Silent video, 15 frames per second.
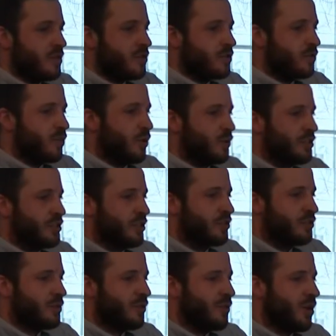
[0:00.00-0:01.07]
So what we did
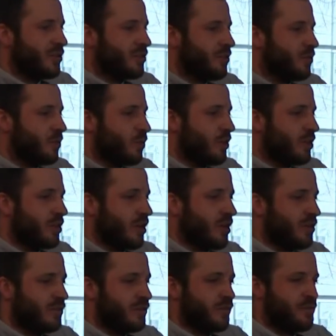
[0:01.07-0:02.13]
is we worked over the
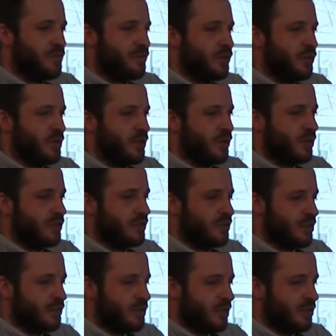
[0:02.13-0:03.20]
weekend, a few little
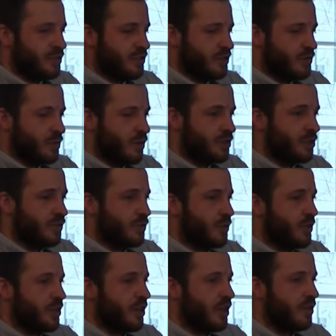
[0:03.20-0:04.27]
concept sketches, worked over the
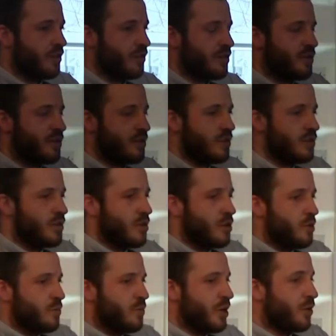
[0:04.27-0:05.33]
weekend,
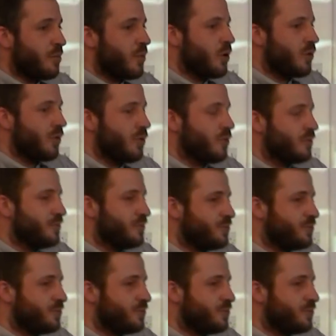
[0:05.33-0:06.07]
made a model,